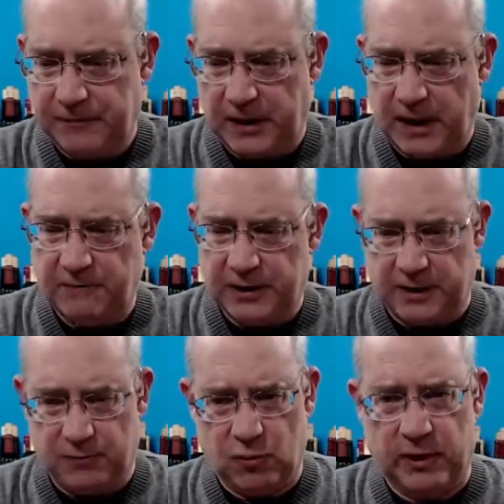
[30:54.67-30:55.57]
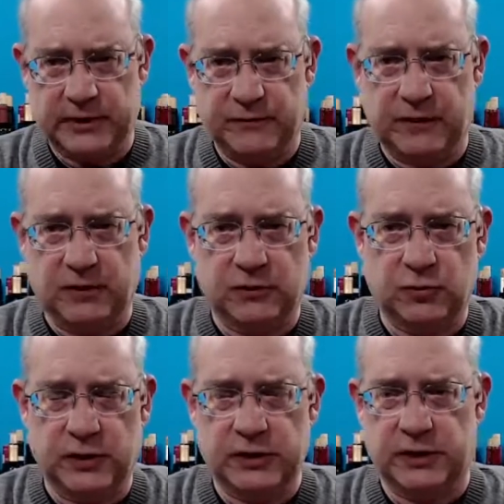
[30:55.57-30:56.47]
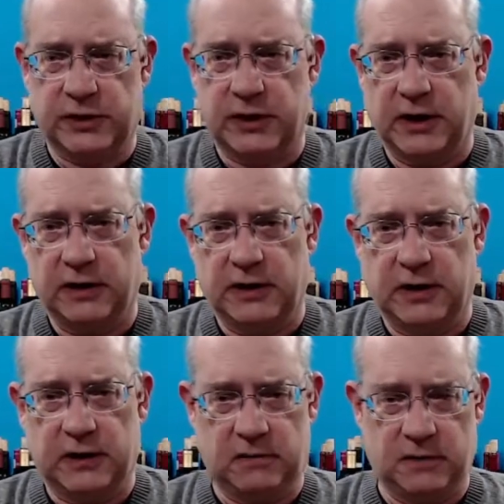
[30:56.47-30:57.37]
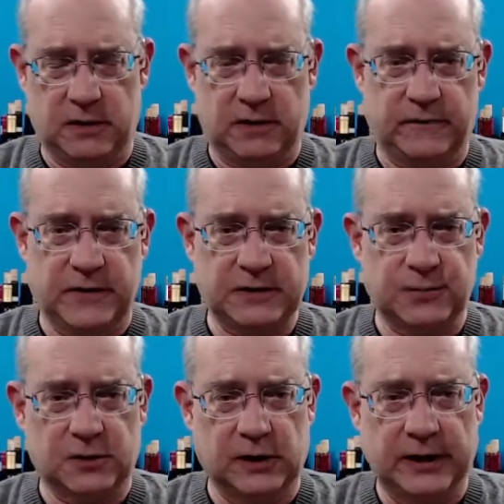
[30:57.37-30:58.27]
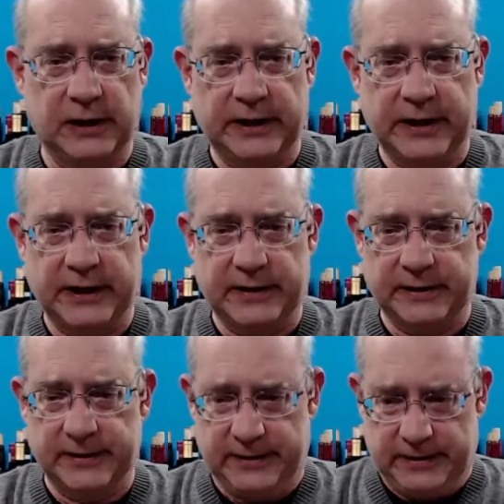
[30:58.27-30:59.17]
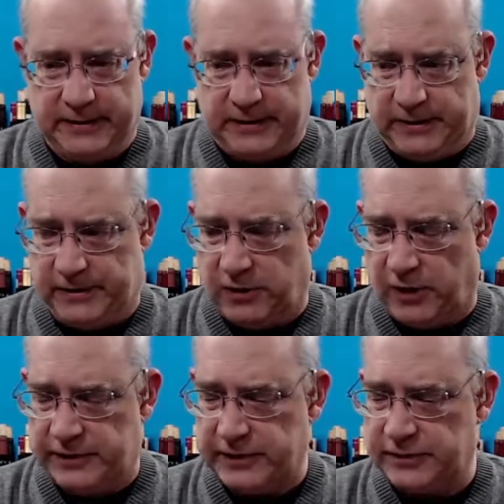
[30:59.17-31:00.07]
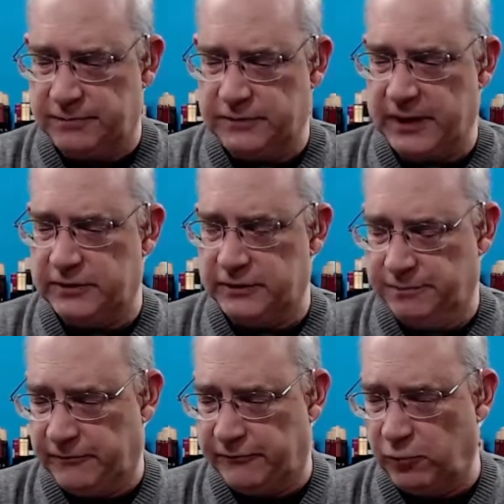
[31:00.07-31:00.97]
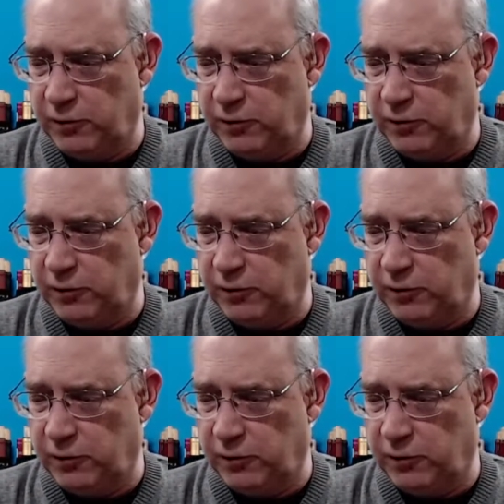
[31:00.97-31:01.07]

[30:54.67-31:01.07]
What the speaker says: I've been getting more activity on Twitch and Facebook lately. And, you know, I said some things before